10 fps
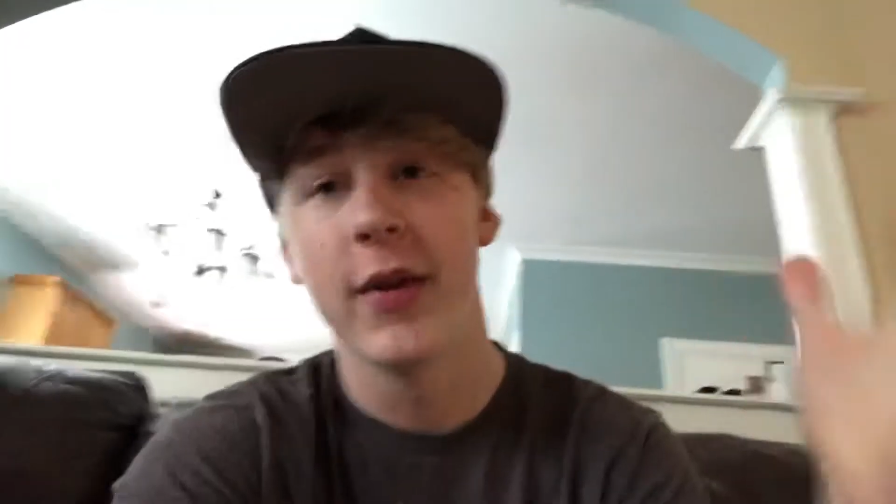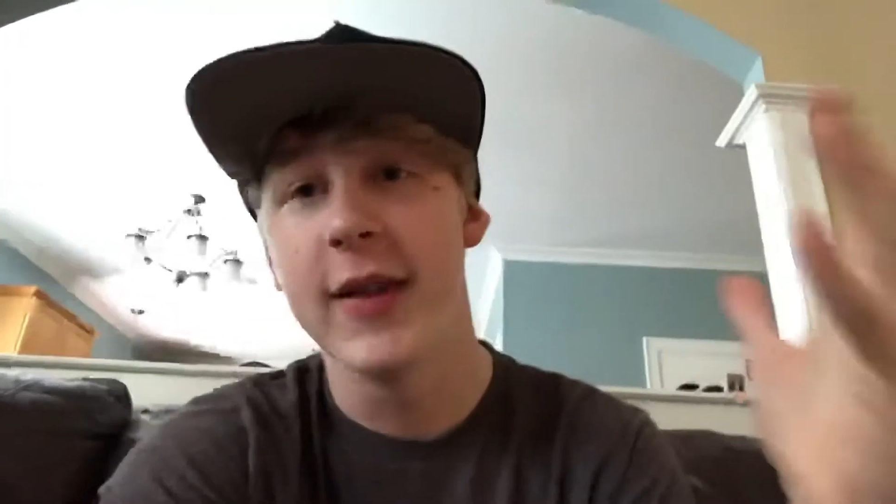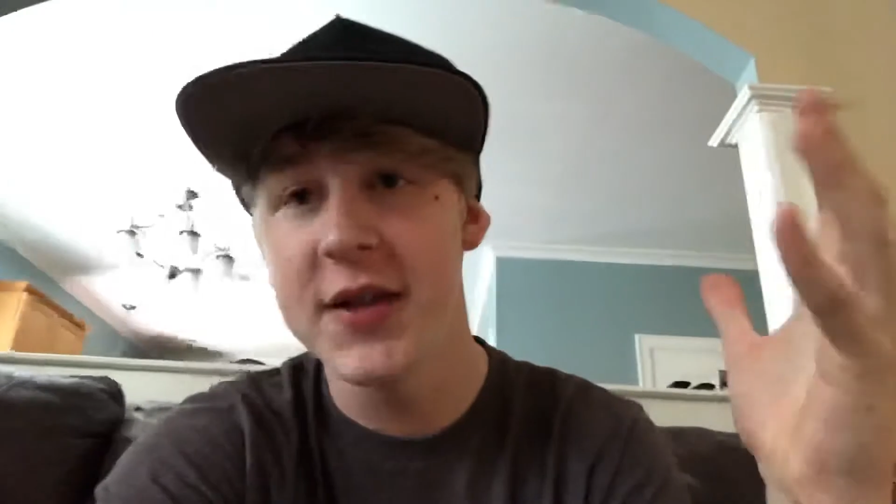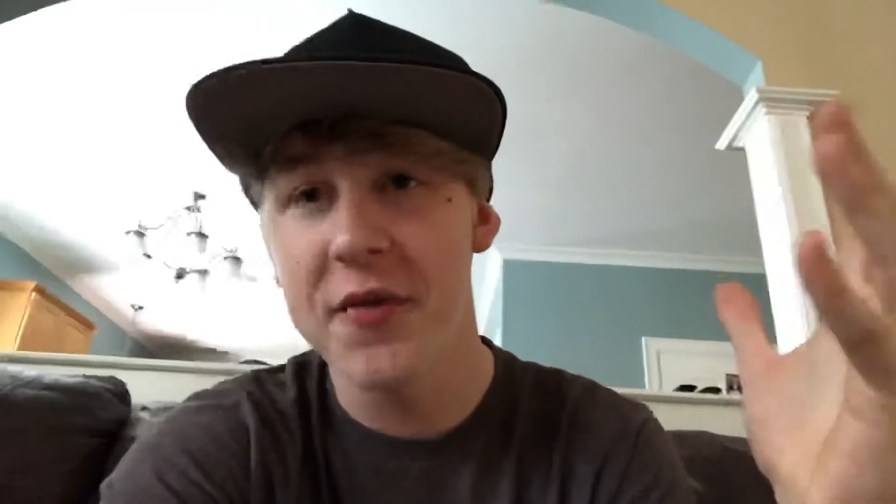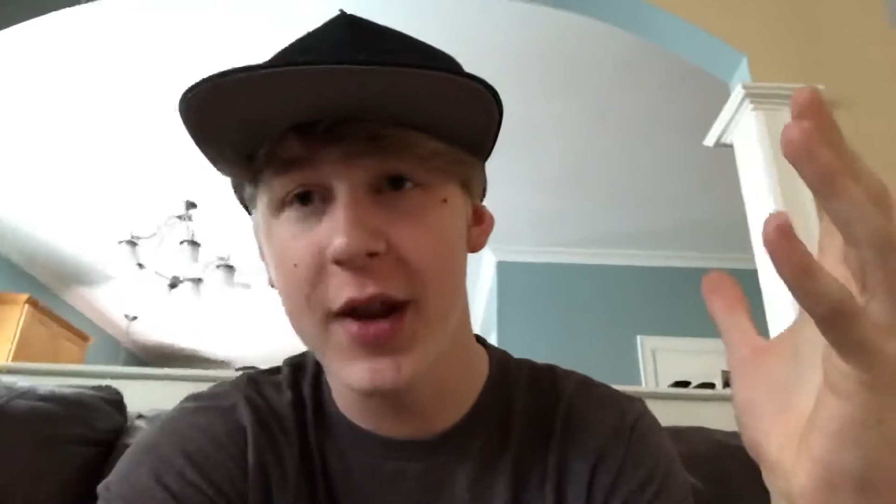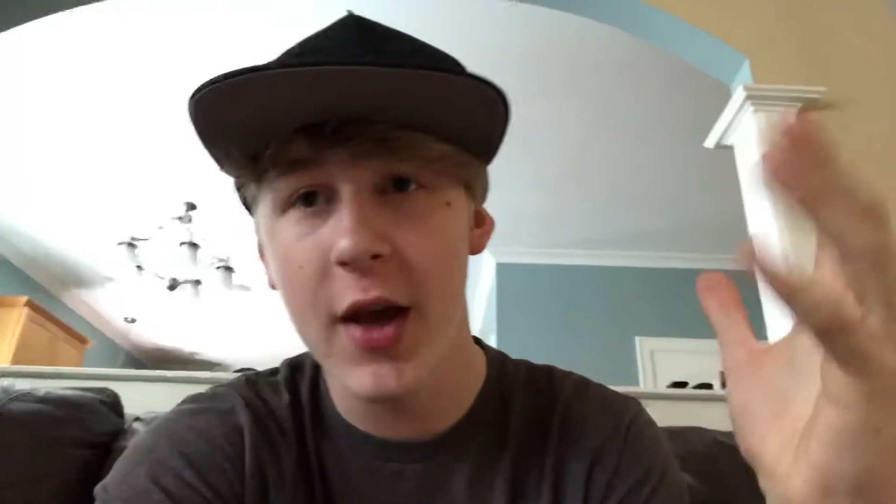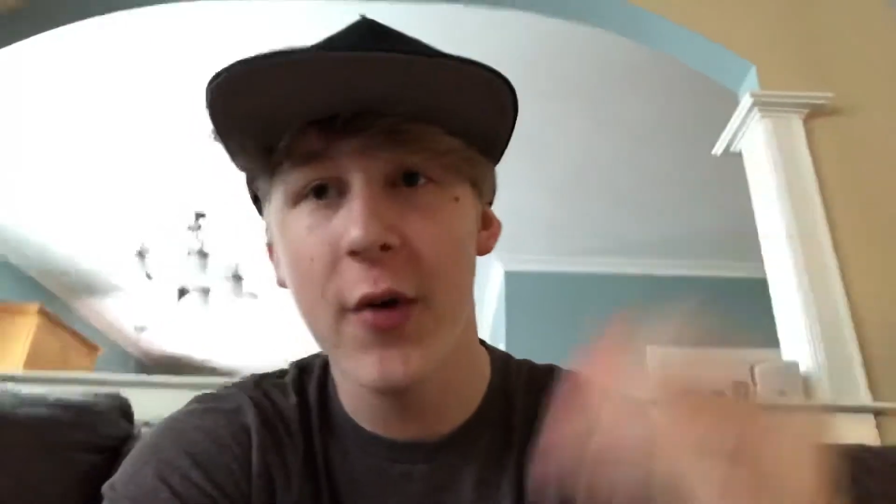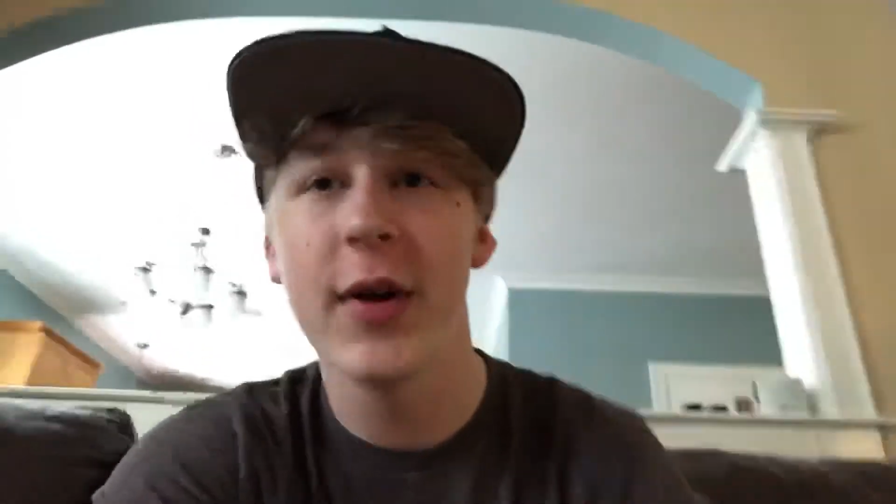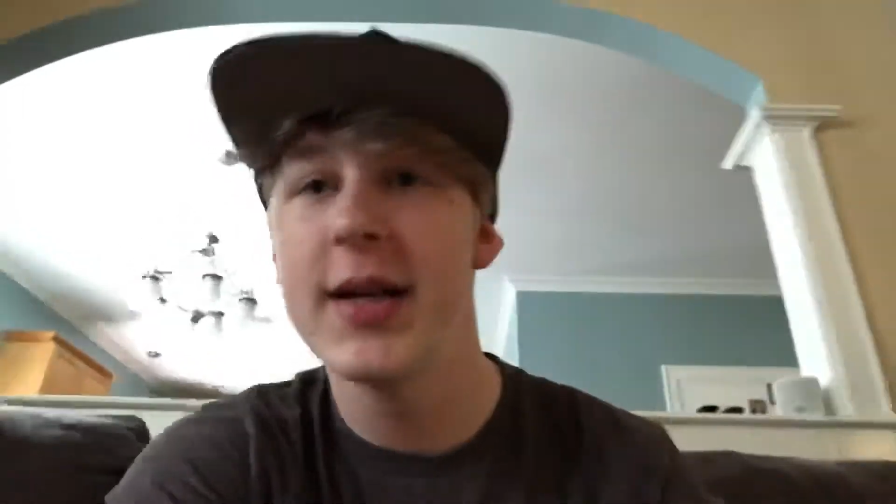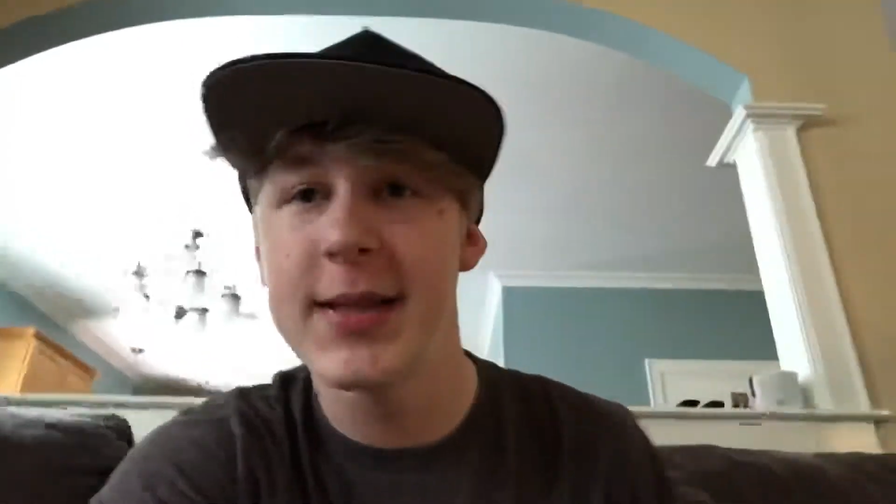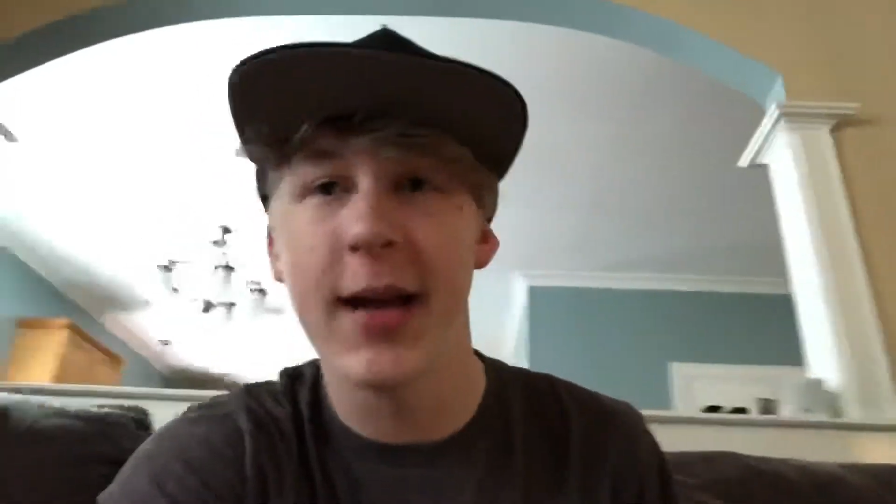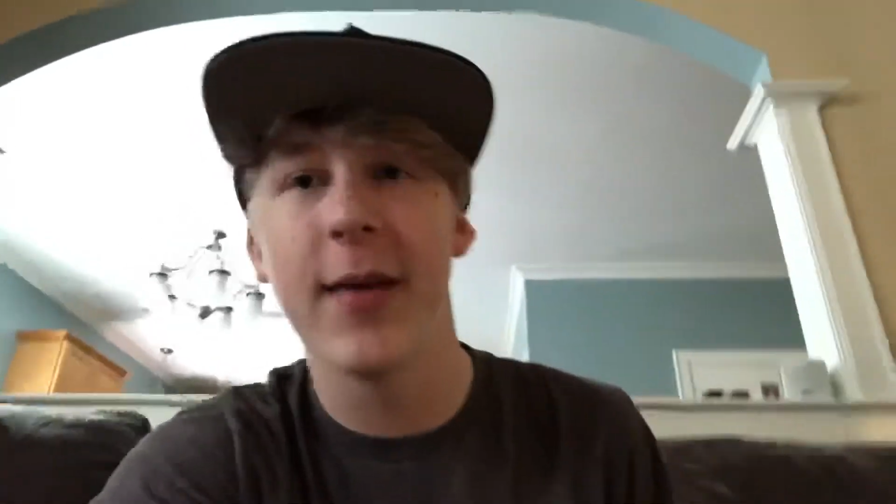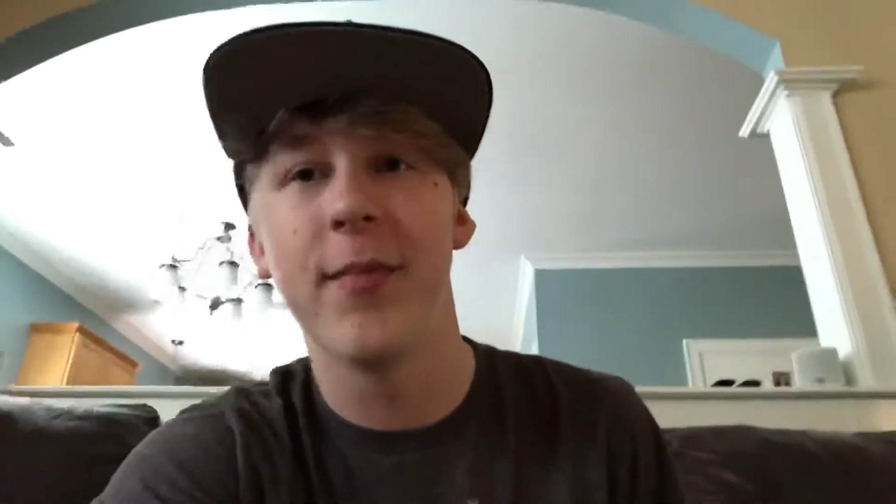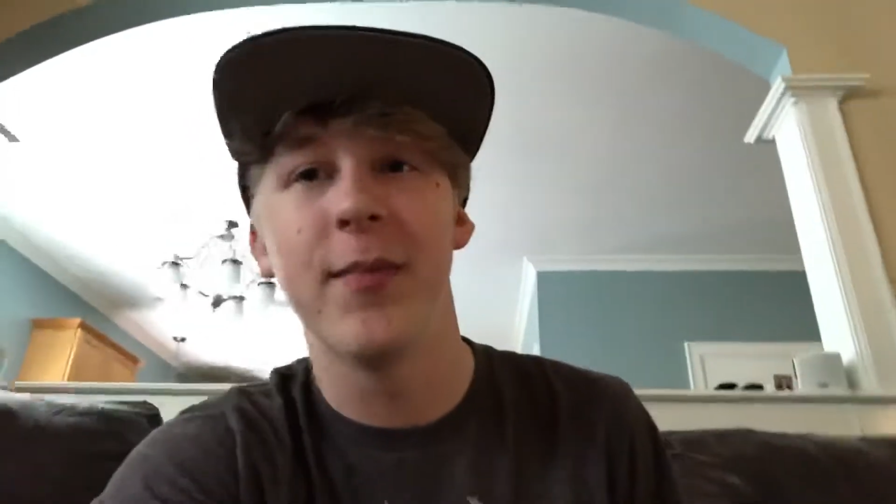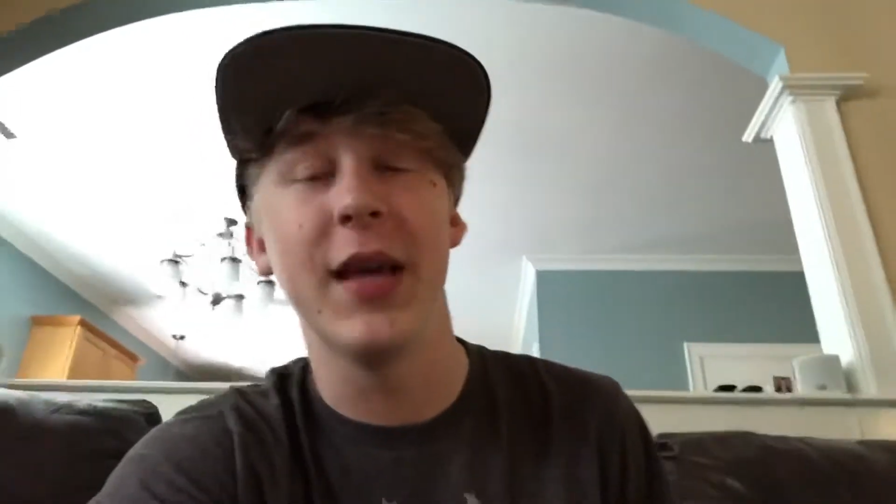this video is going to
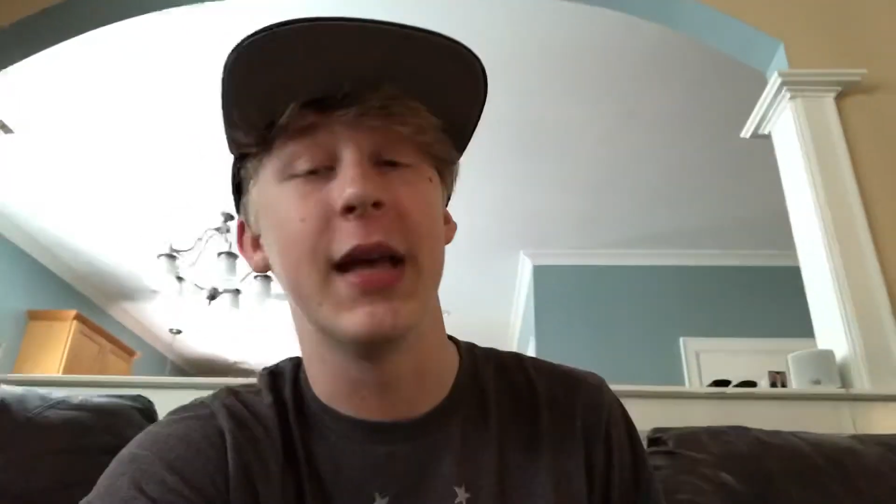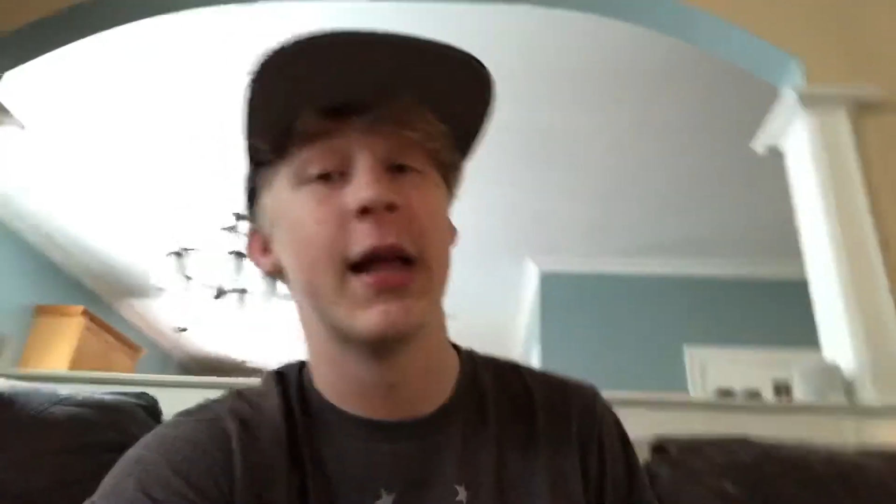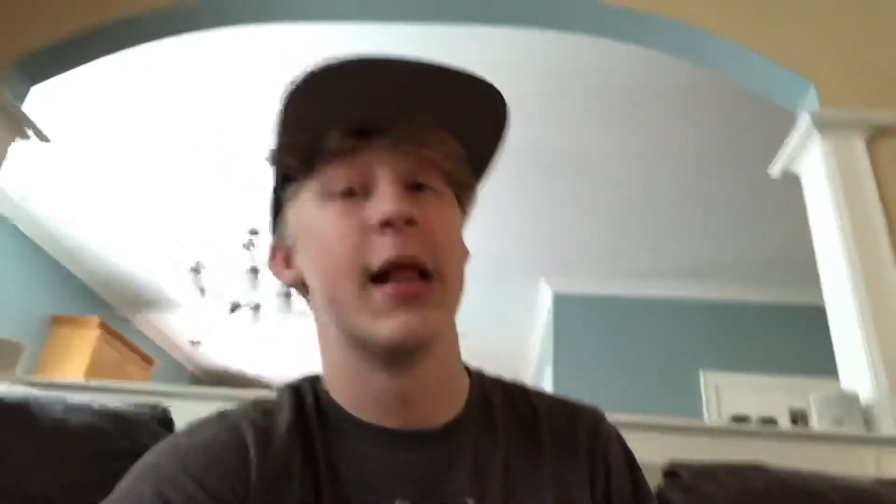be